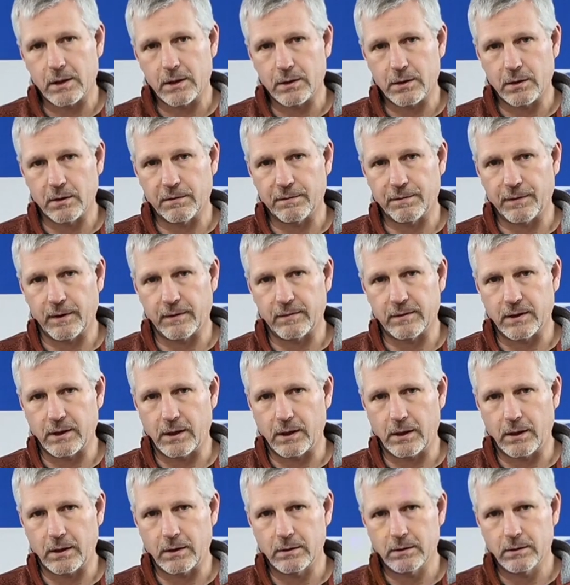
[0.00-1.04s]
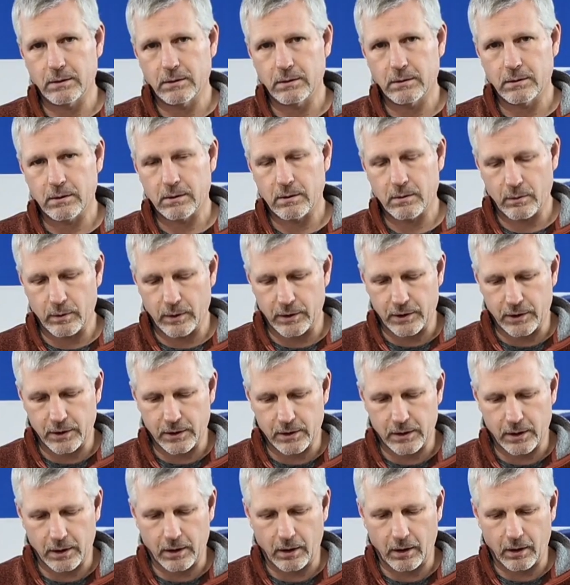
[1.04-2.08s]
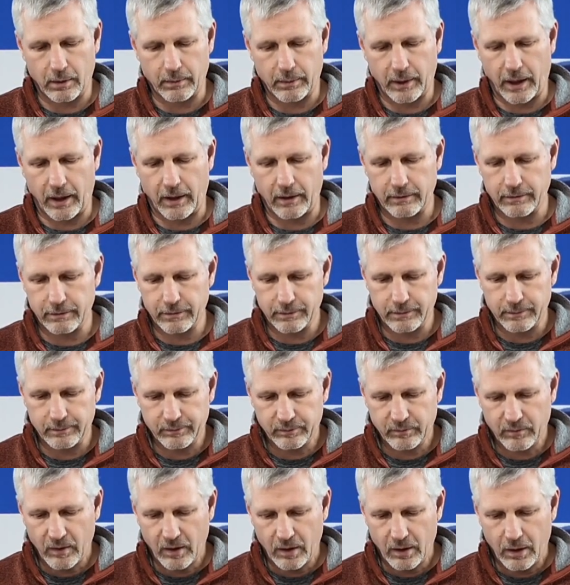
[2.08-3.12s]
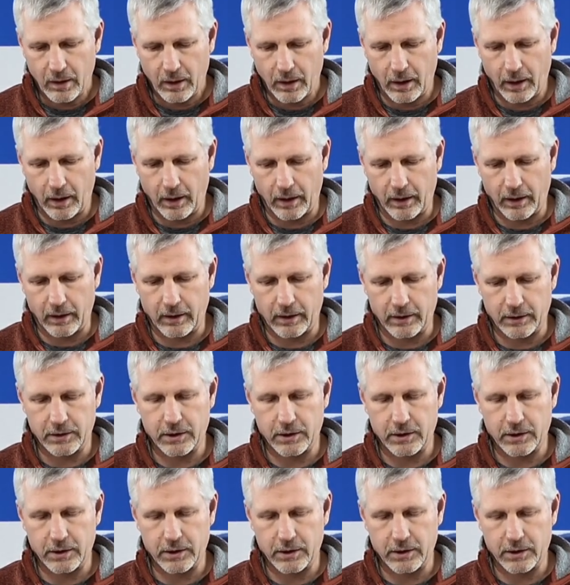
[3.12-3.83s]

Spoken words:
215, which is the comm nav, and a